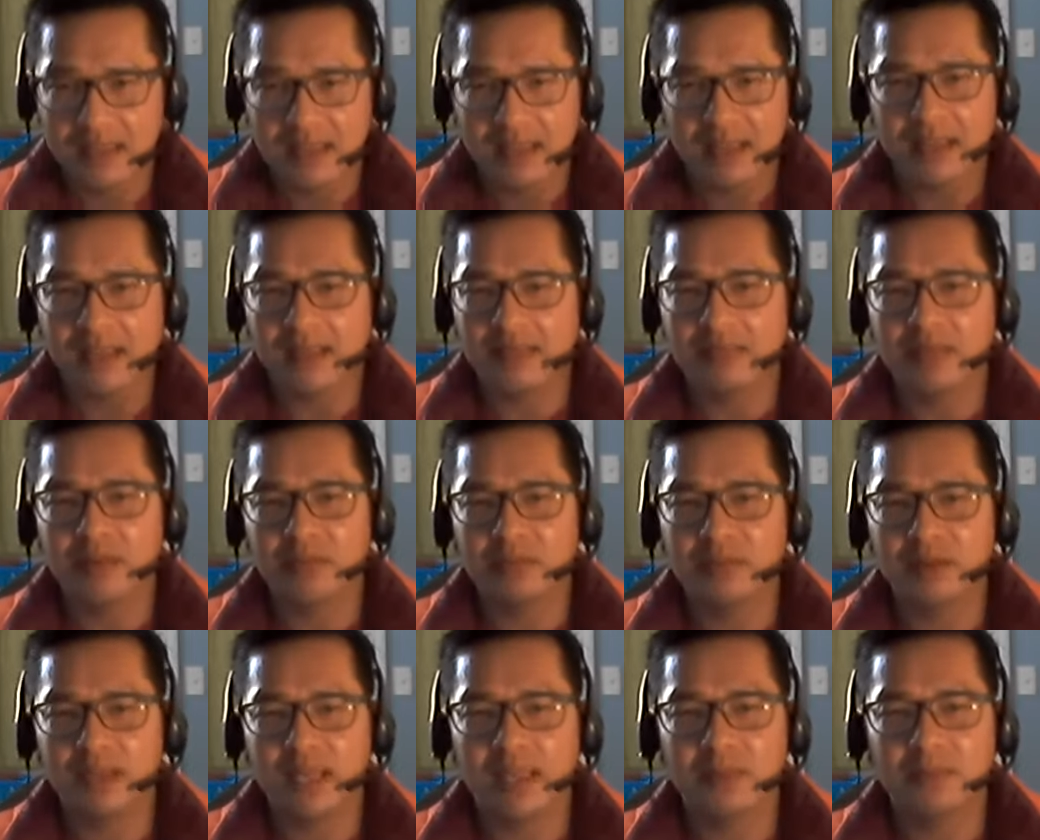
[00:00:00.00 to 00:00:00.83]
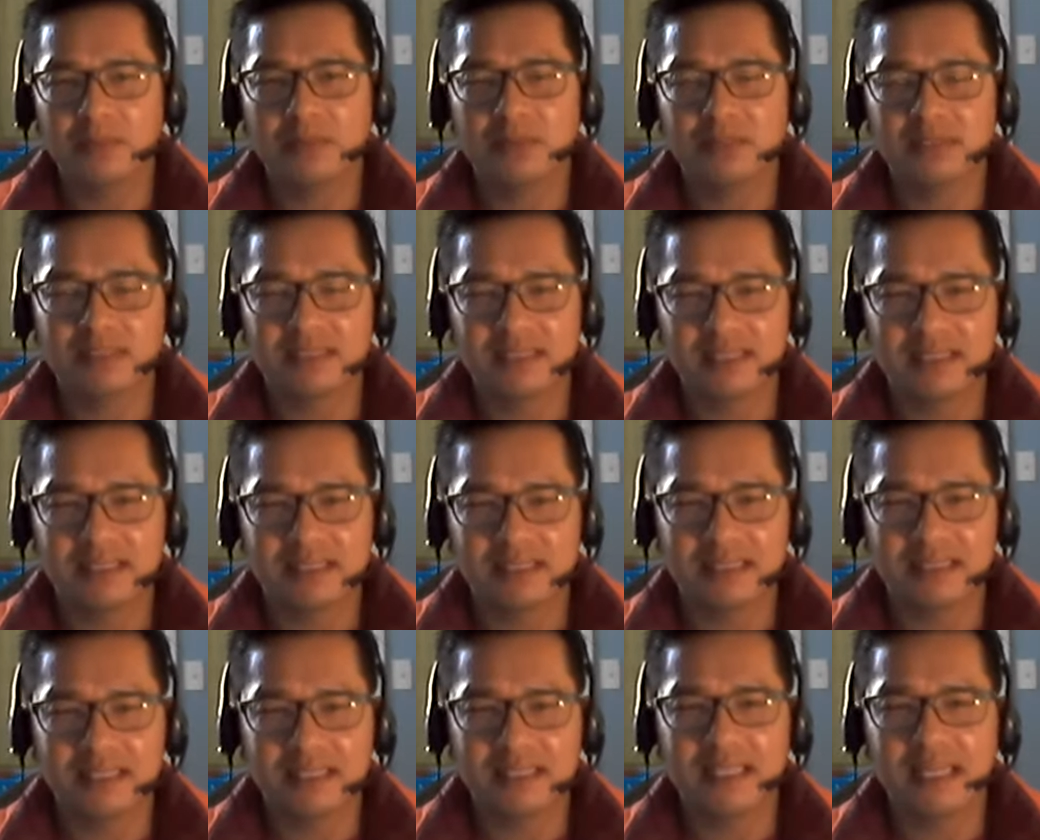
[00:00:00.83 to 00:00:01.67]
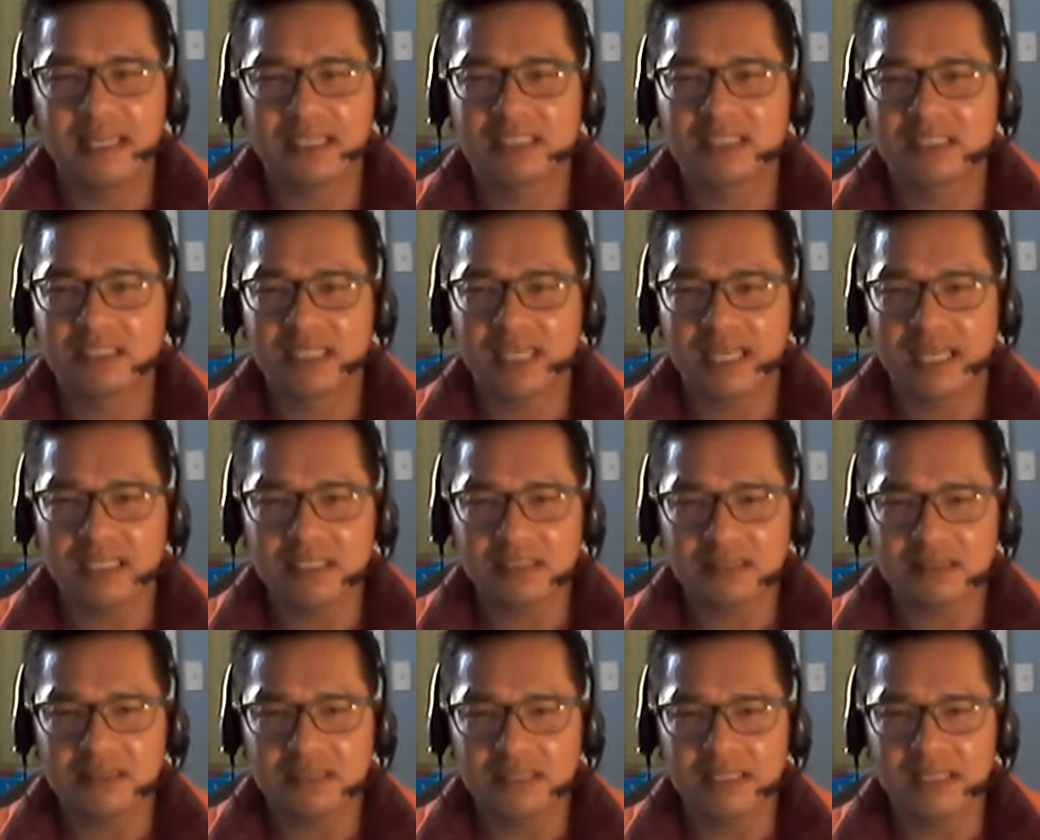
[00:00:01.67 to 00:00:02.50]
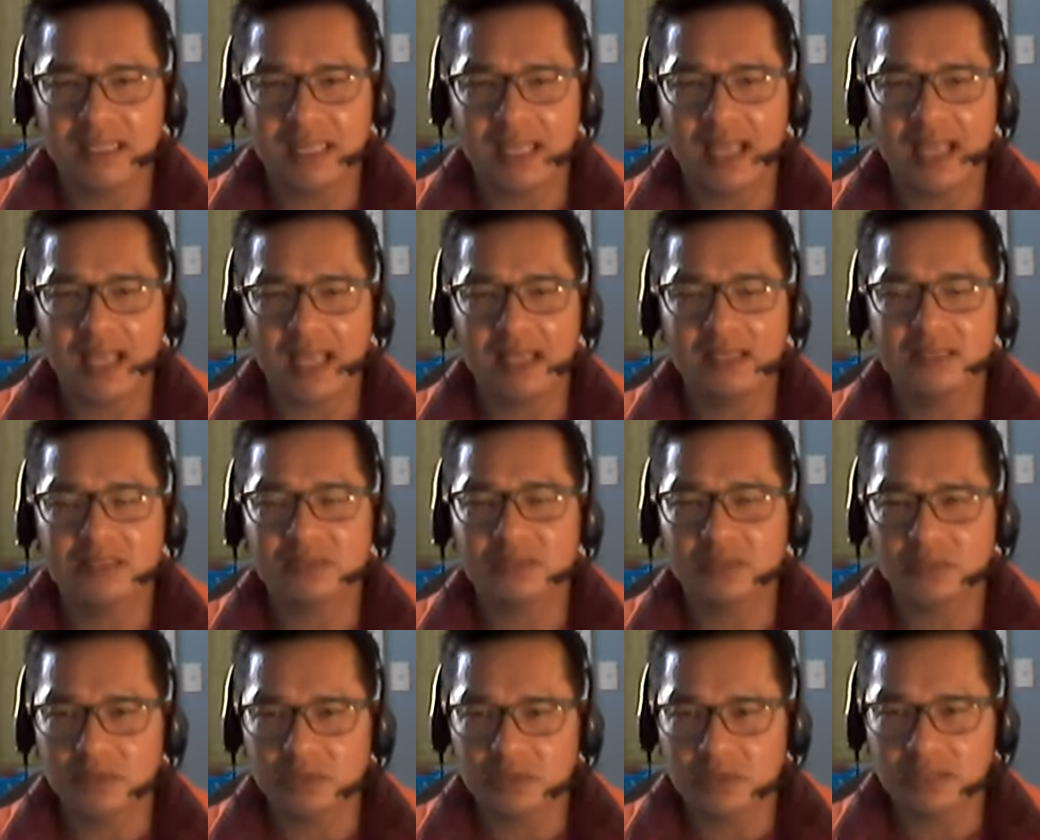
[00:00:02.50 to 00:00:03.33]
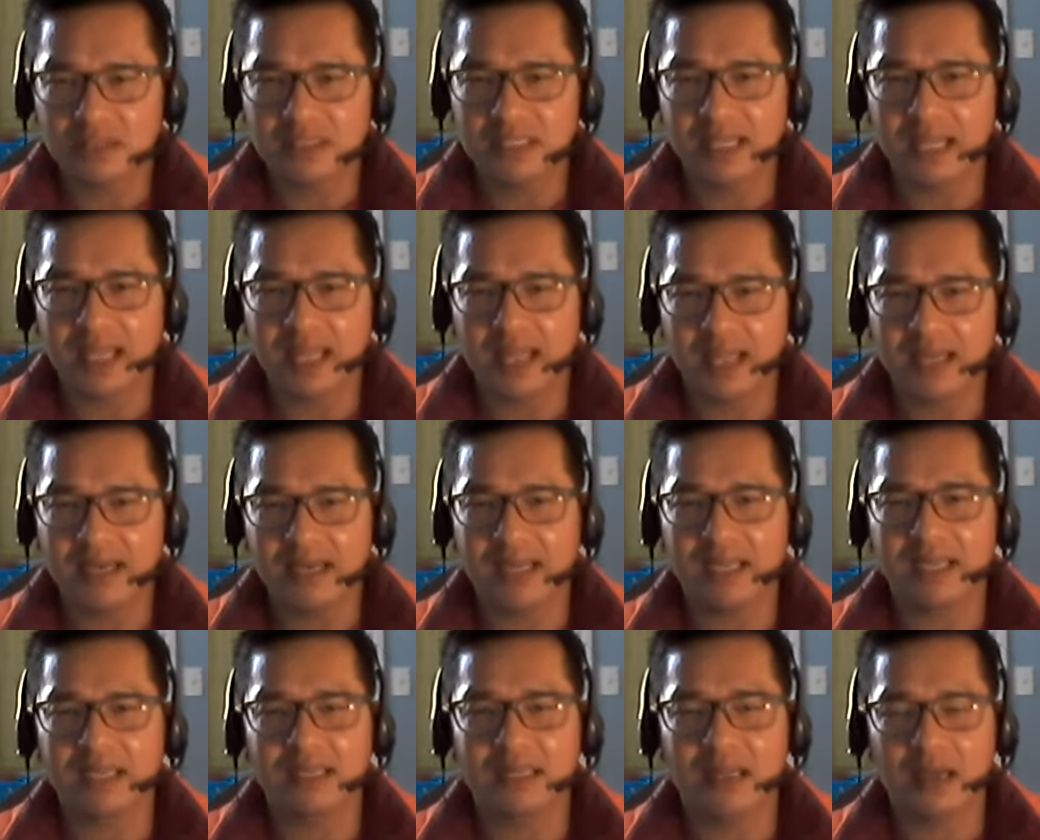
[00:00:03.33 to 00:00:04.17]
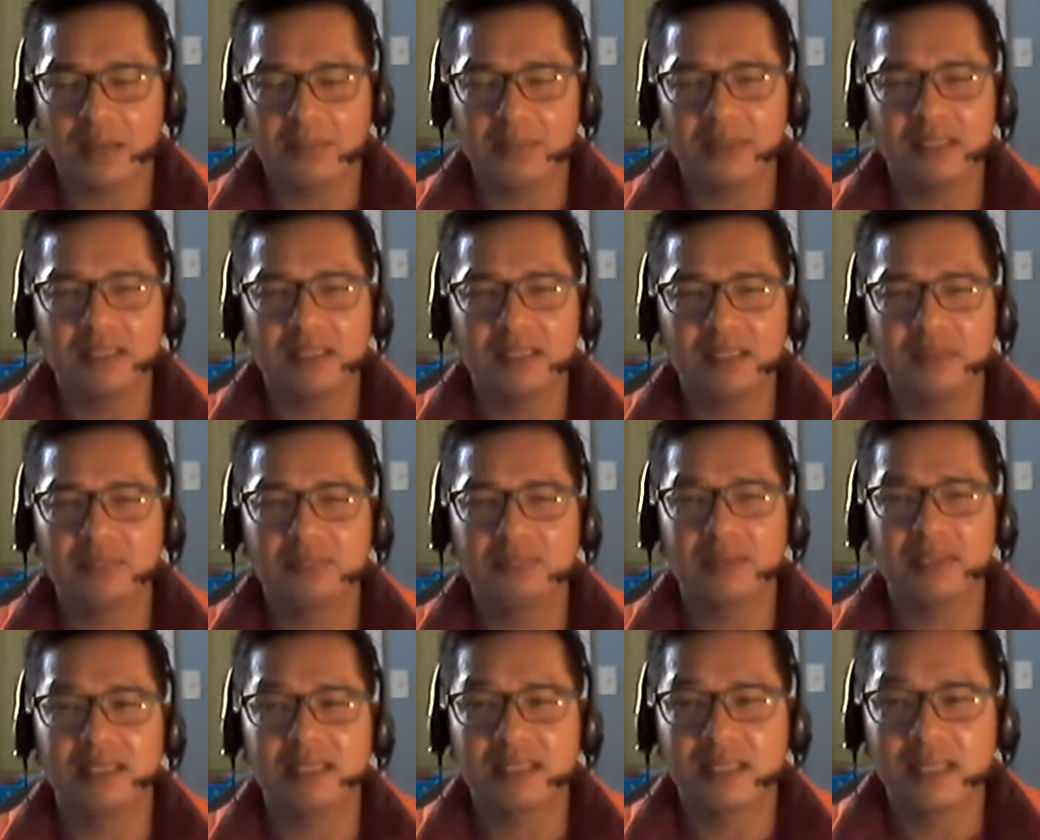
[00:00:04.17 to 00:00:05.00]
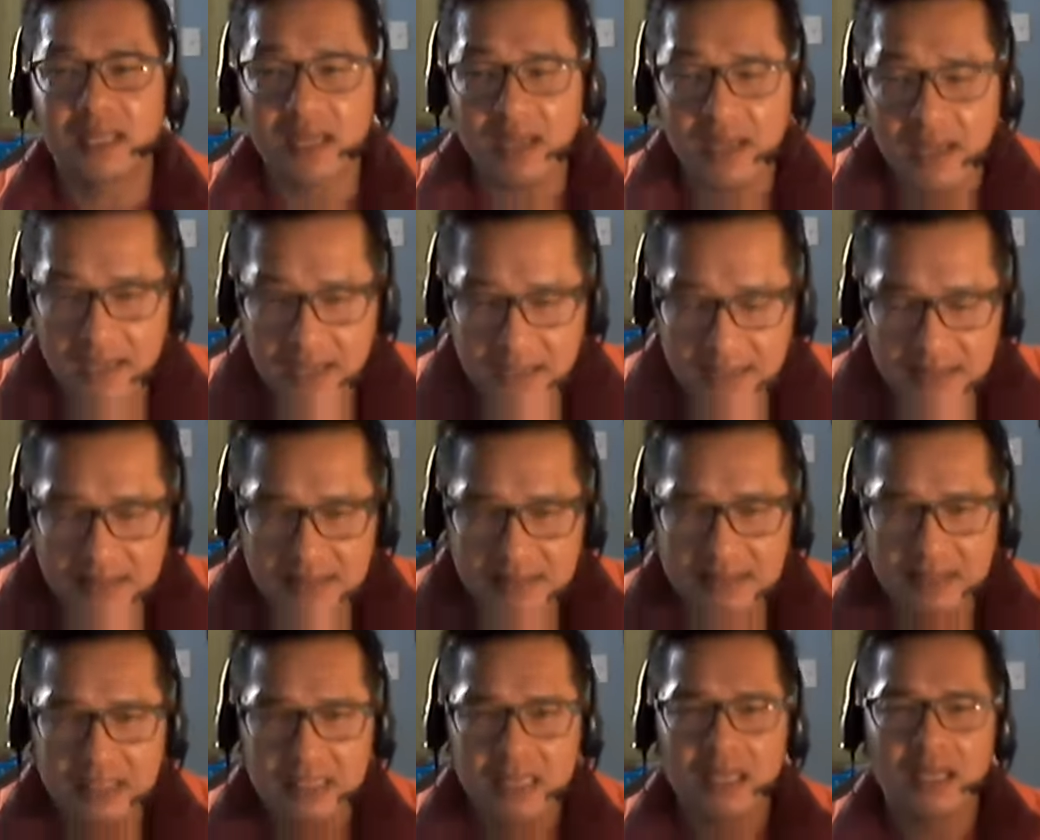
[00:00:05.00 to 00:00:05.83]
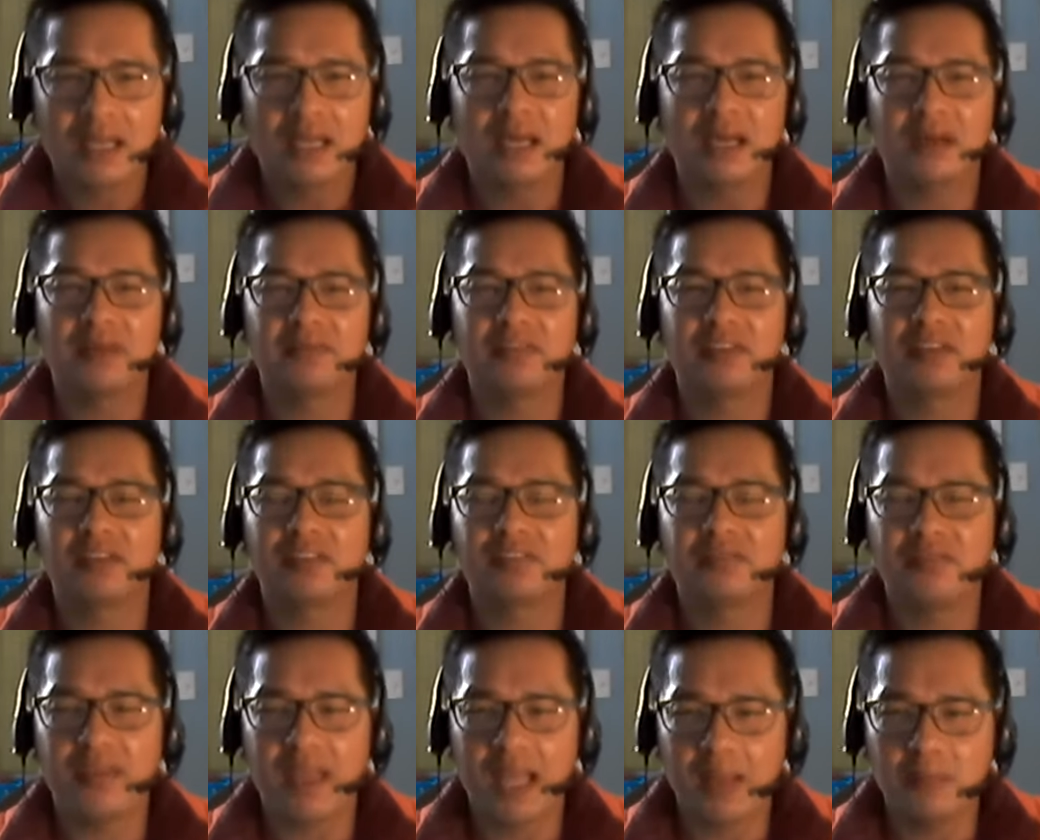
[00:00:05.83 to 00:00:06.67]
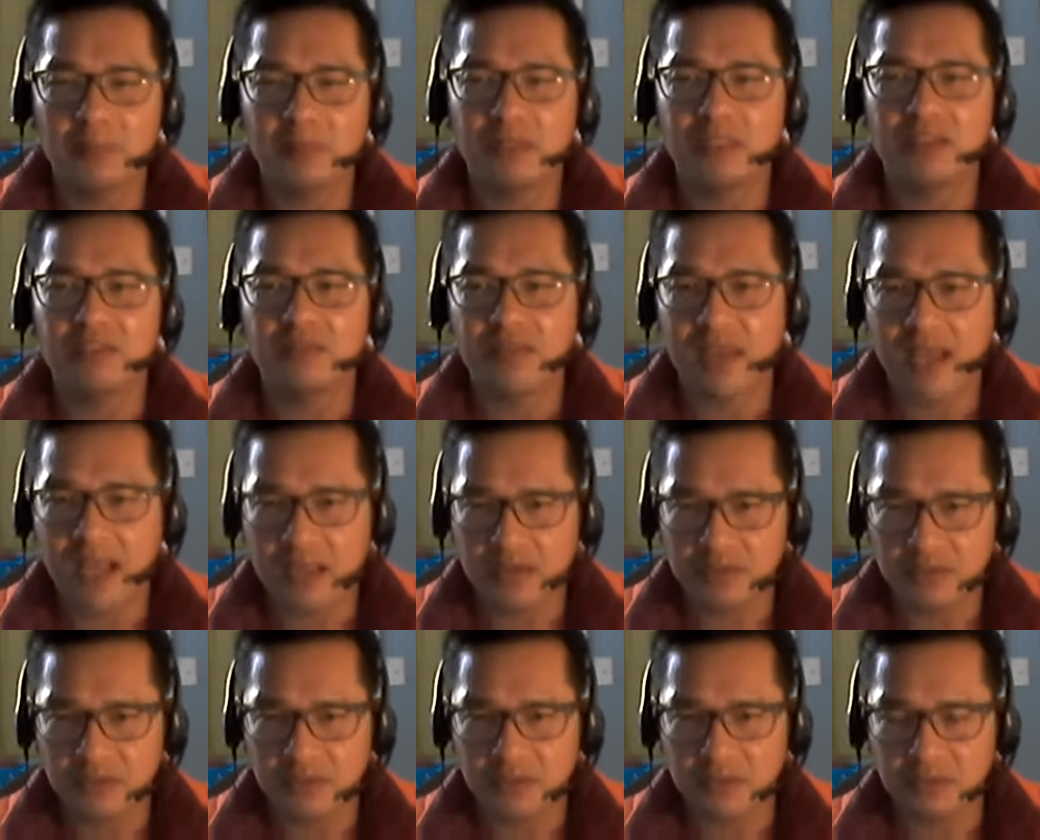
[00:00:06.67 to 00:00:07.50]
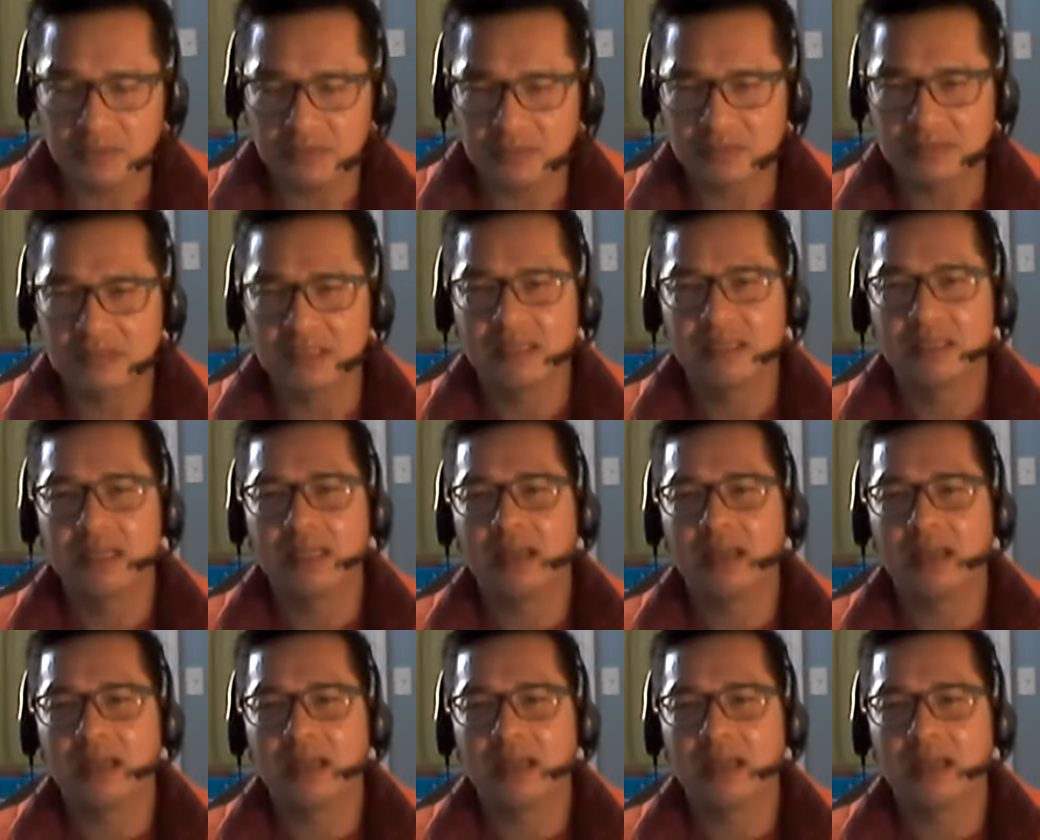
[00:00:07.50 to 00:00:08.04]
and they were able to succeed educationally and socially and economically because of their family values,